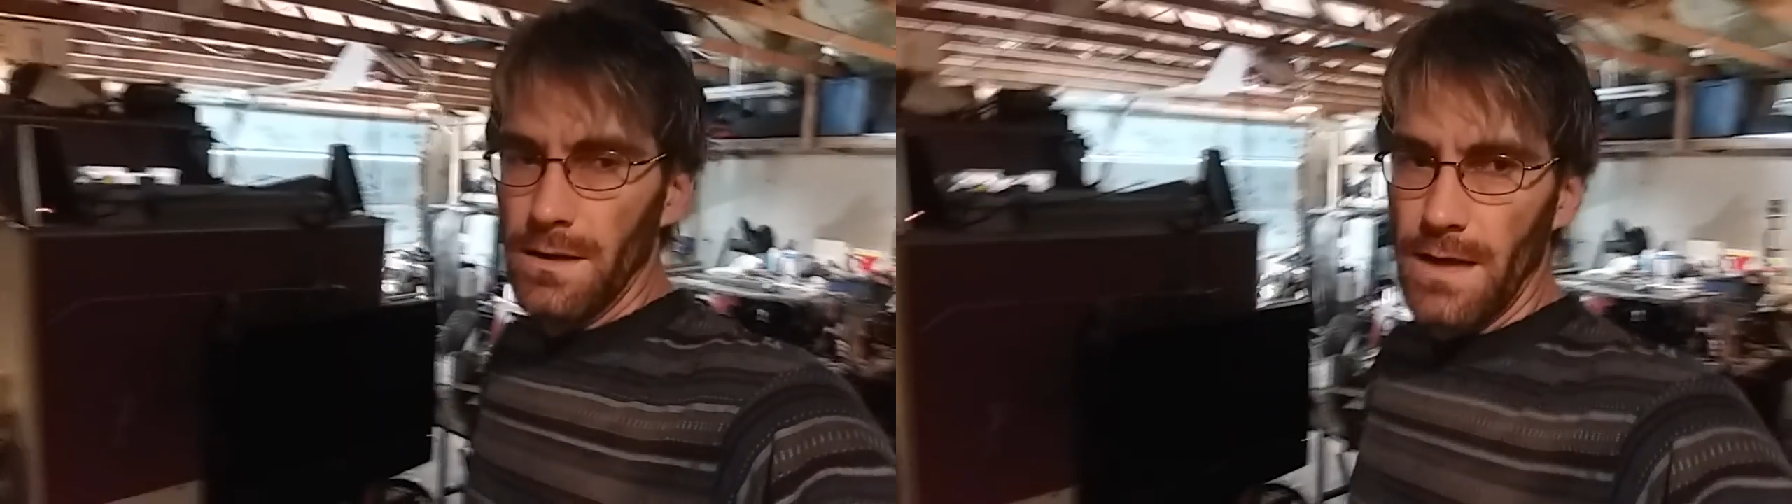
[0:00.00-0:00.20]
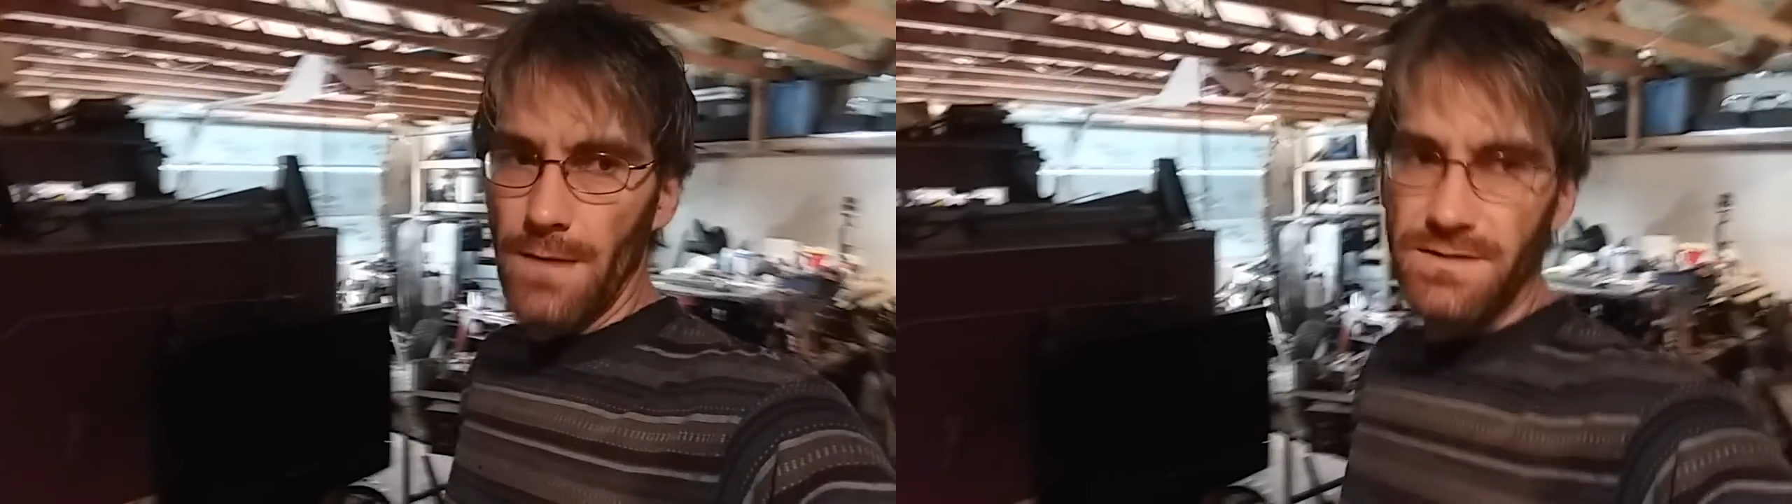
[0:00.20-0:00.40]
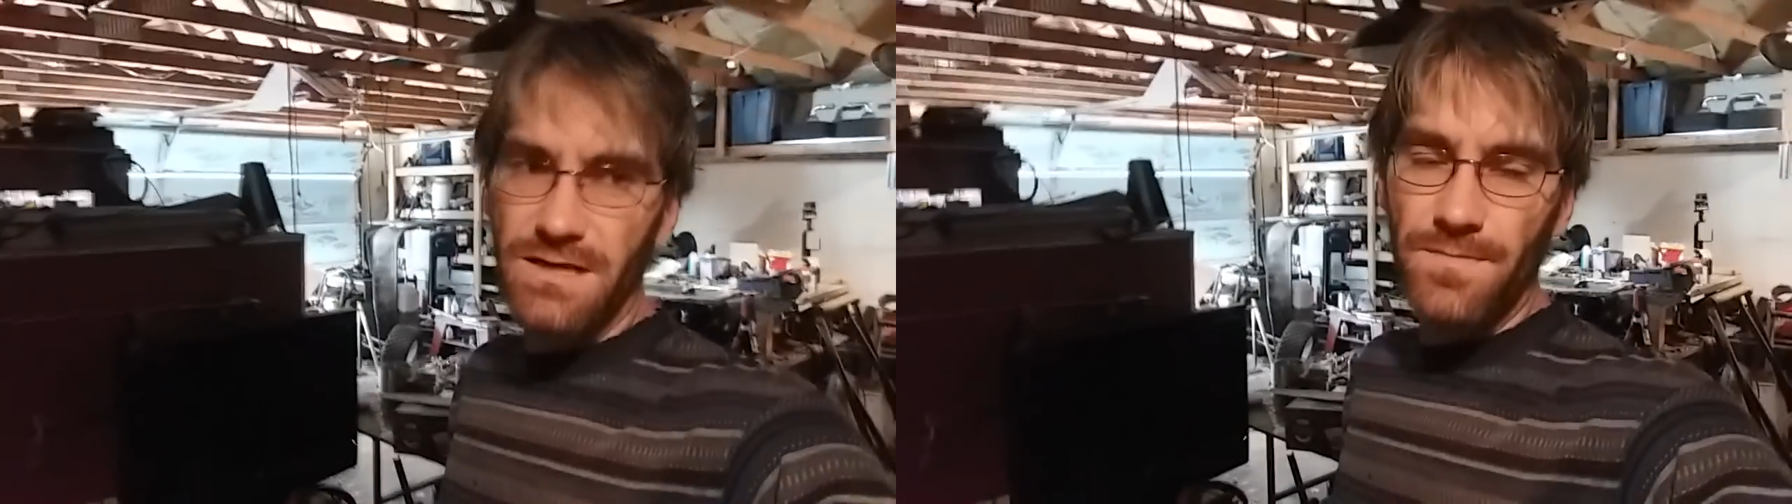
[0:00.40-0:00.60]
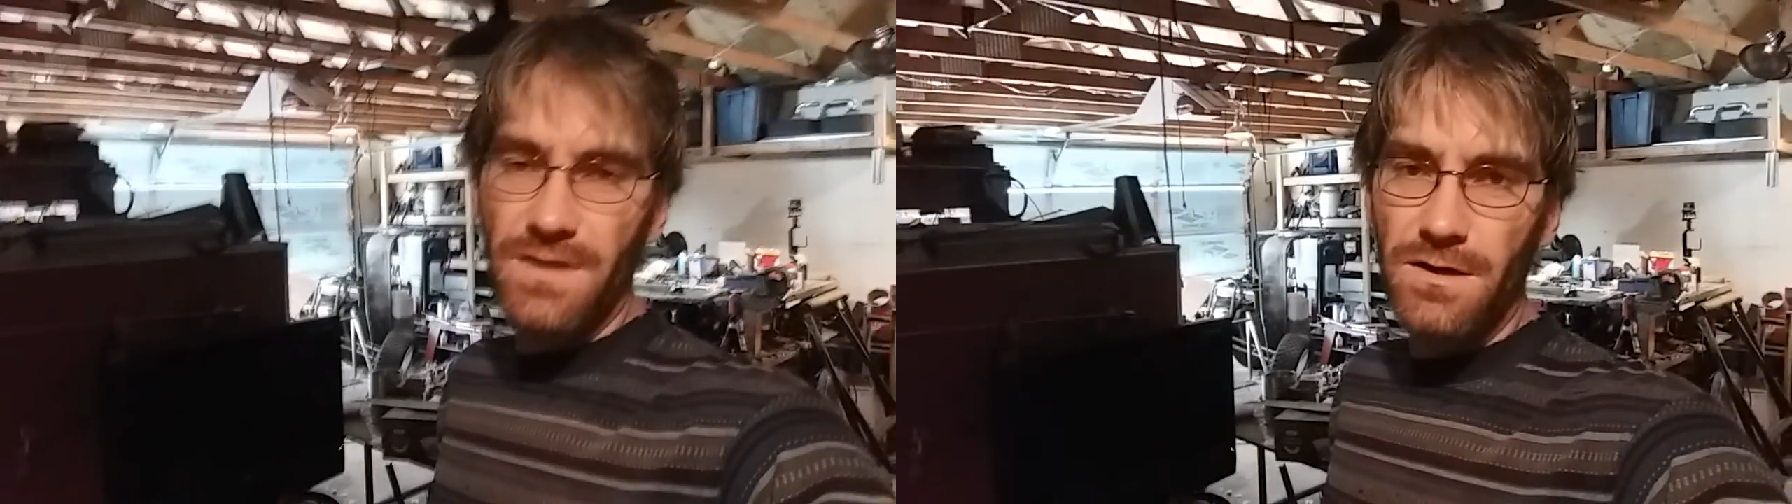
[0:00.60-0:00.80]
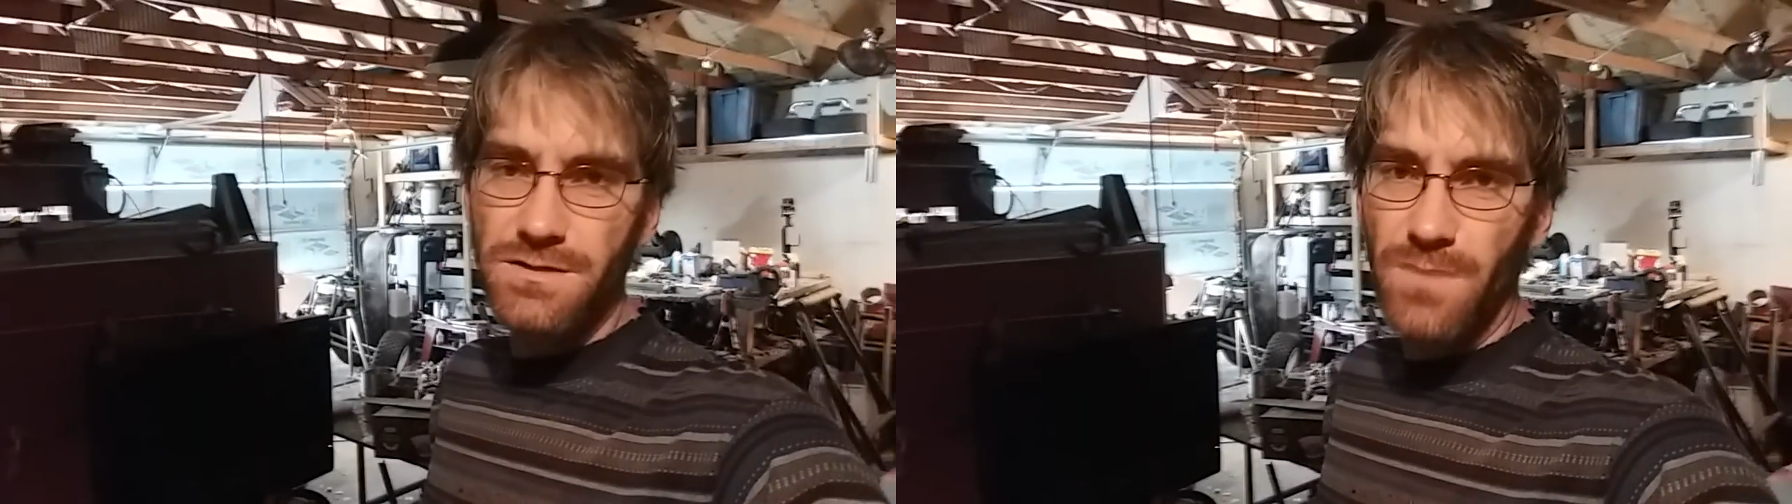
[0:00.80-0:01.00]
Yeah, but
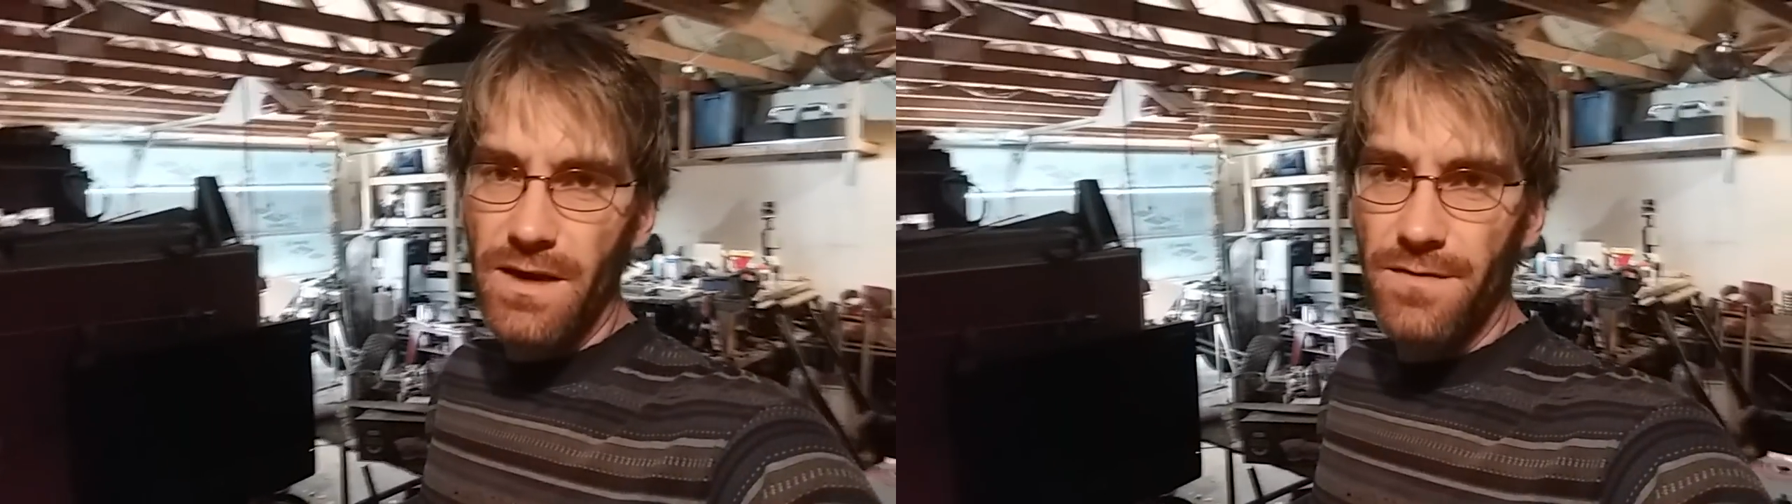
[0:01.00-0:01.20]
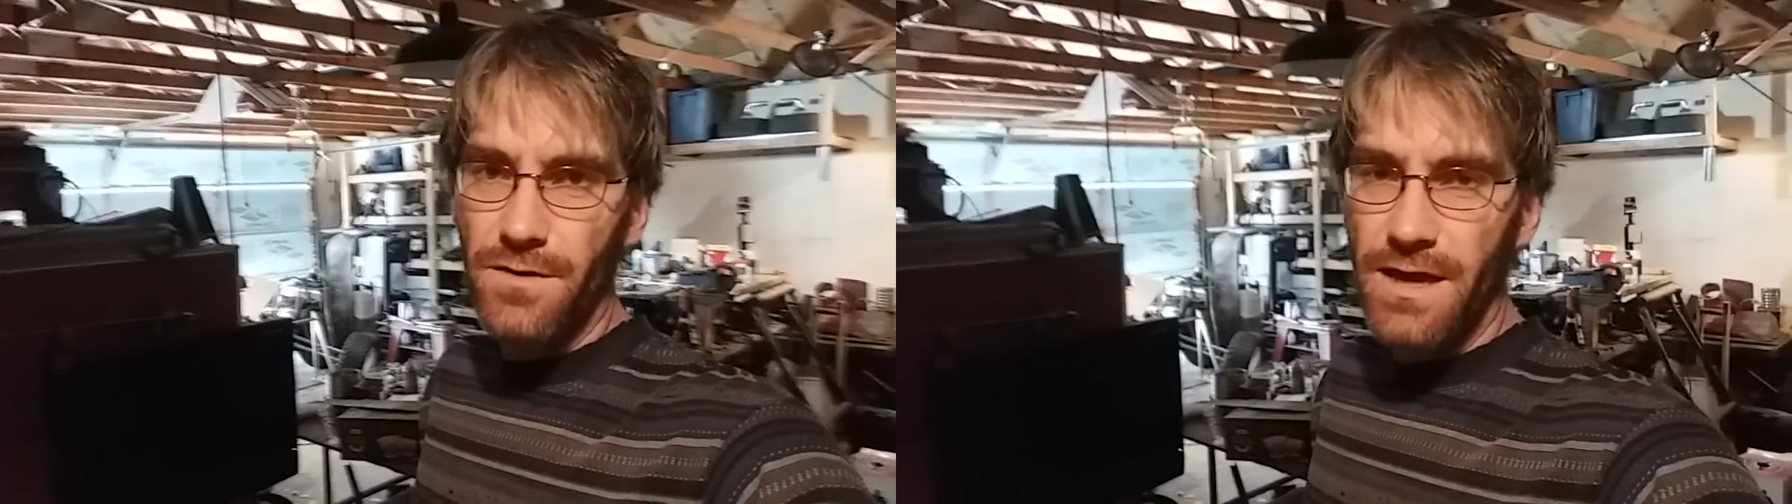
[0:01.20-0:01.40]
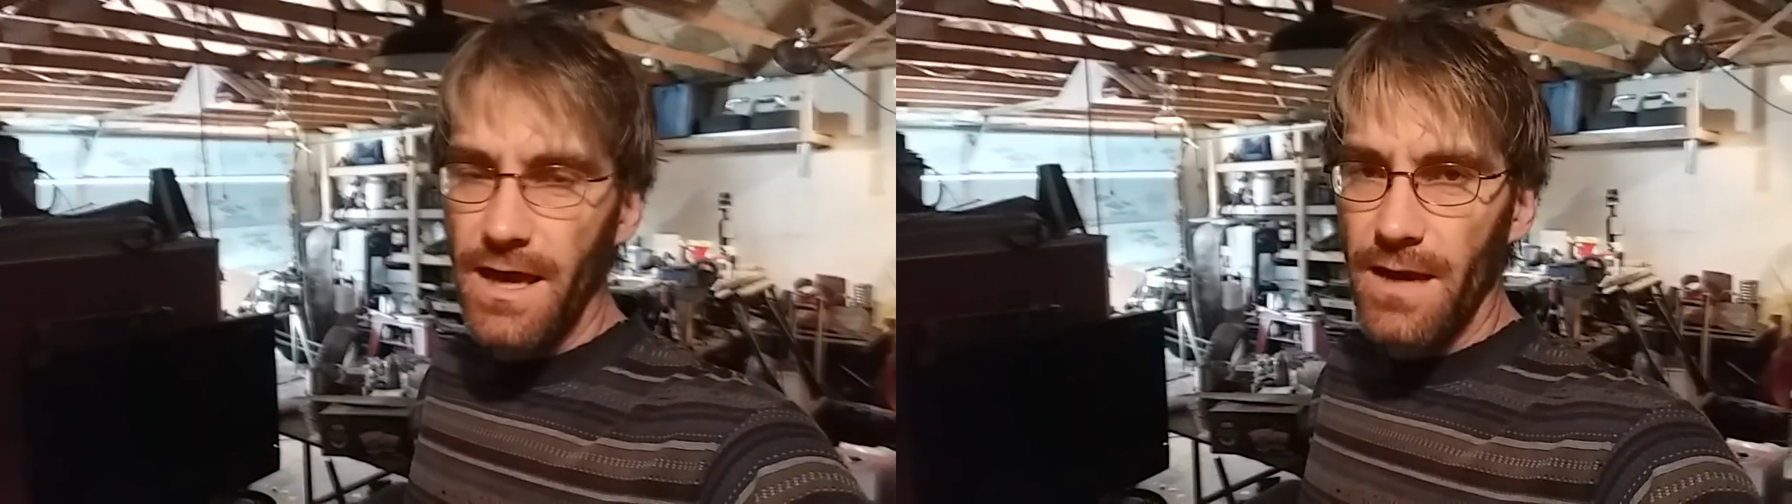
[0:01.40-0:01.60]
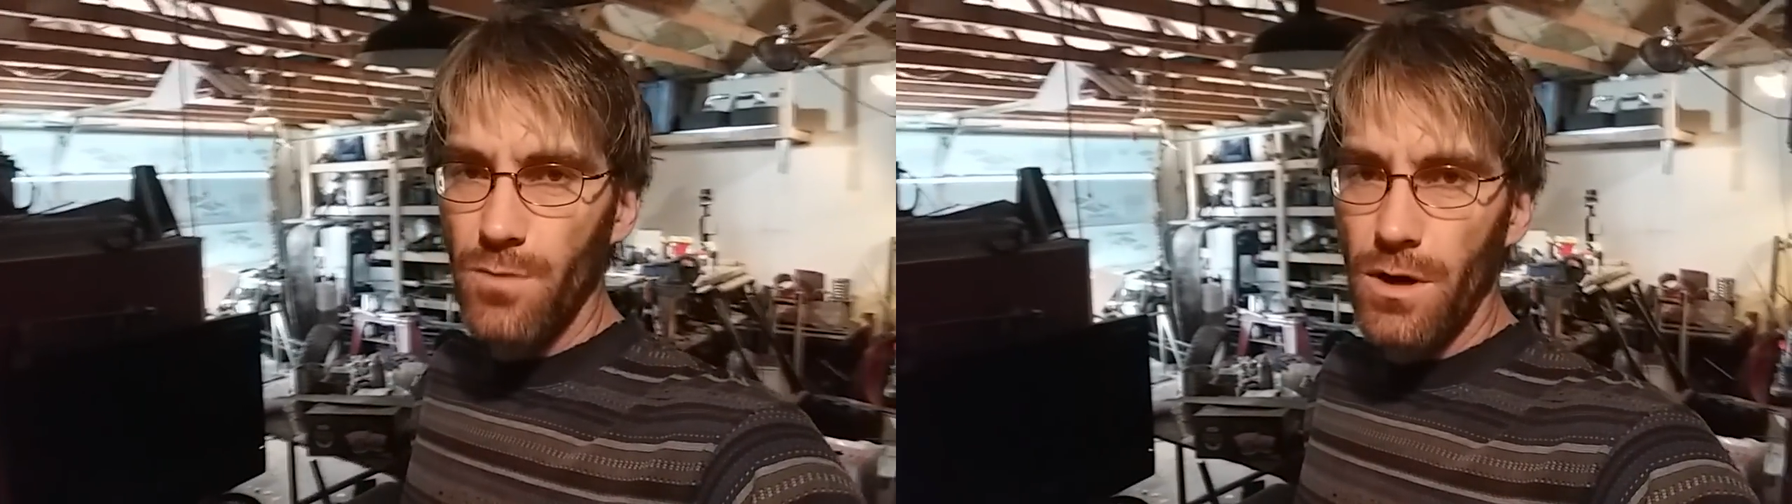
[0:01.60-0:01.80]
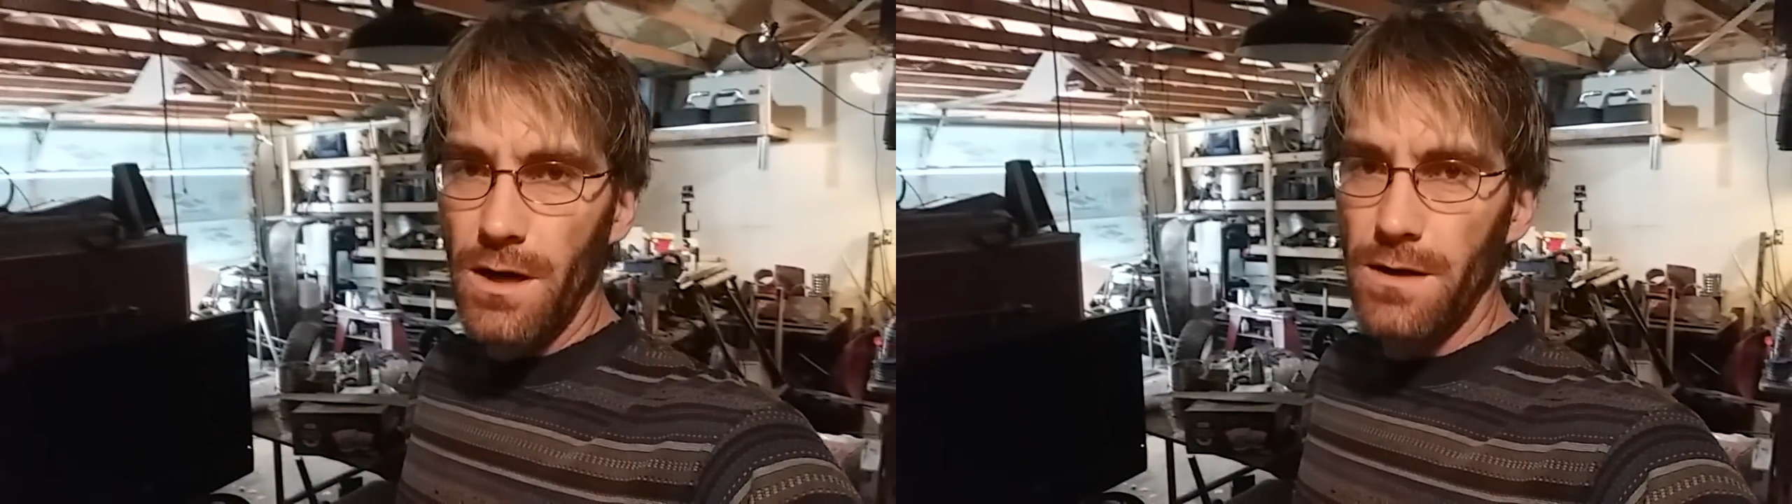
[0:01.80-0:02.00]
something else, my other
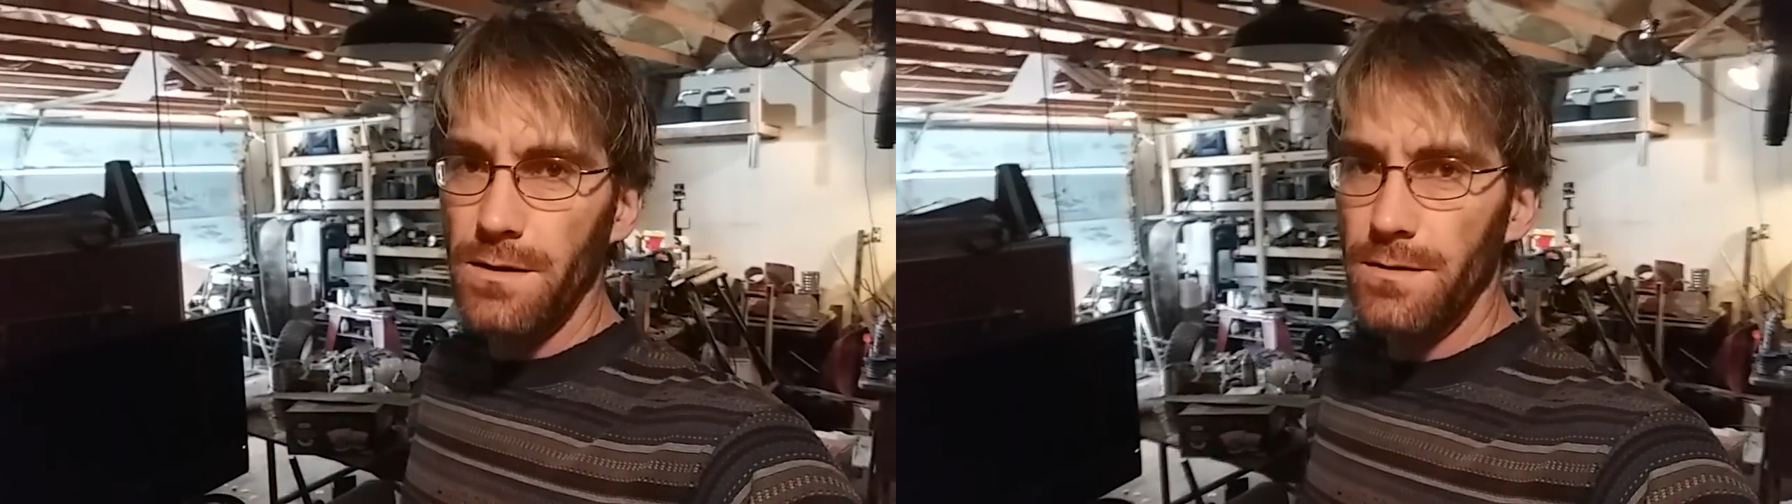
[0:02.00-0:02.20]
camera,